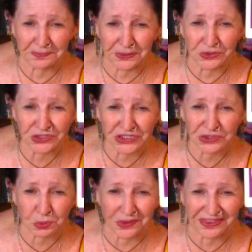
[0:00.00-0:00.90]

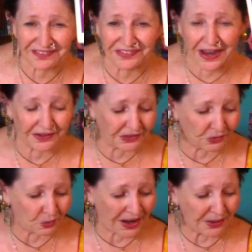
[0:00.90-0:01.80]
abuses, what they've gotten
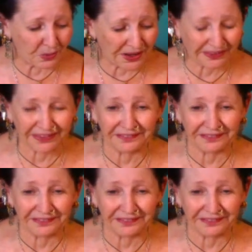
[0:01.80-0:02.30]
away with.